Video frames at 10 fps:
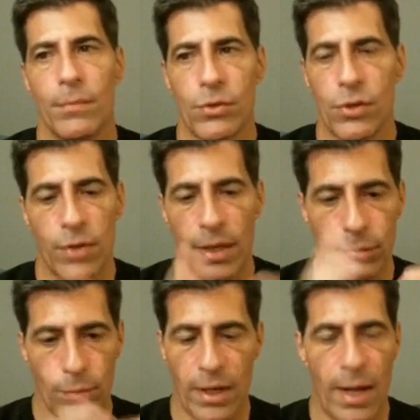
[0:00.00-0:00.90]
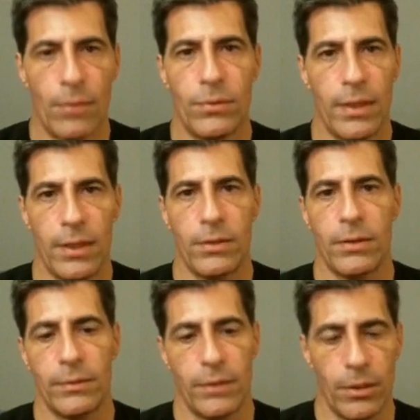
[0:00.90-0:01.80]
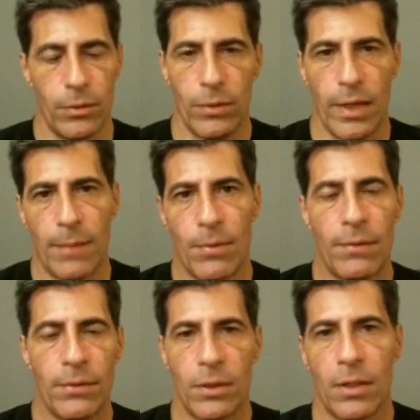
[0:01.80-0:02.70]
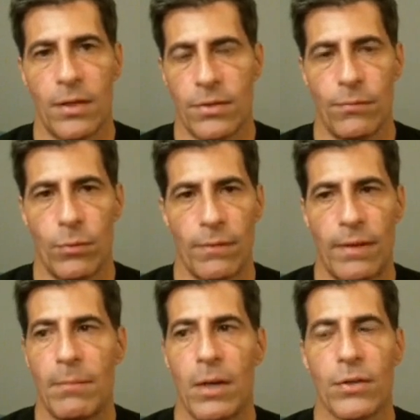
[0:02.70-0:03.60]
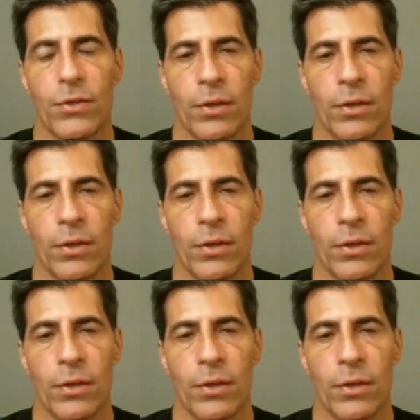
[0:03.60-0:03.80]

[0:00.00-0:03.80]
Most of the trades were out either, you know, at a profit or a loss in four to five bars.